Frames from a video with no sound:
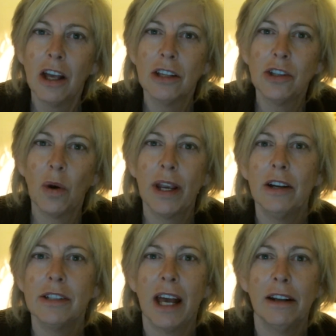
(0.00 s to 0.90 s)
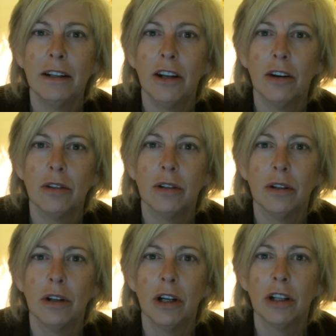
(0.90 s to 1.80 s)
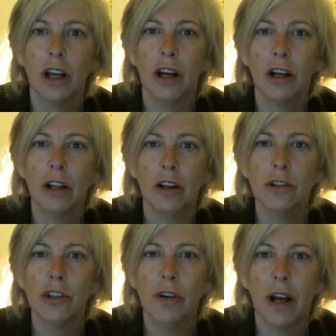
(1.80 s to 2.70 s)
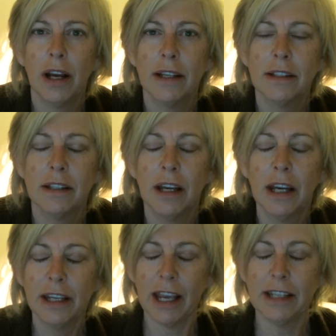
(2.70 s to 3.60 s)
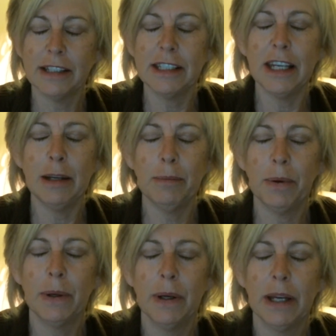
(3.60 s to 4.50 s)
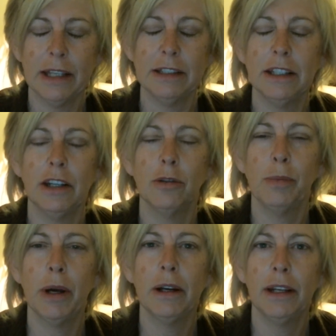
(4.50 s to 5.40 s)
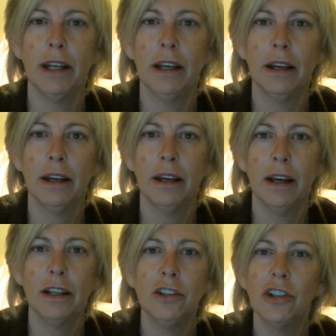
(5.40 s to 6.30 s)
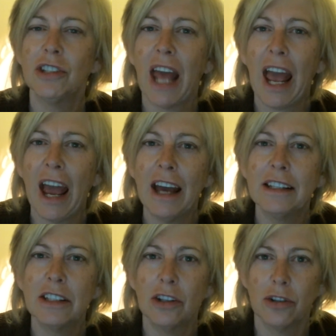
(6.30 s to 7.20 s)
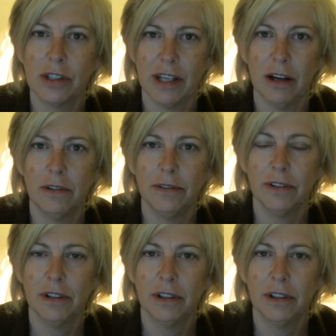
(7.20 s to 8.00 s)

So here's how to know. Close your eyes, get deep into your body, and just ask yourself,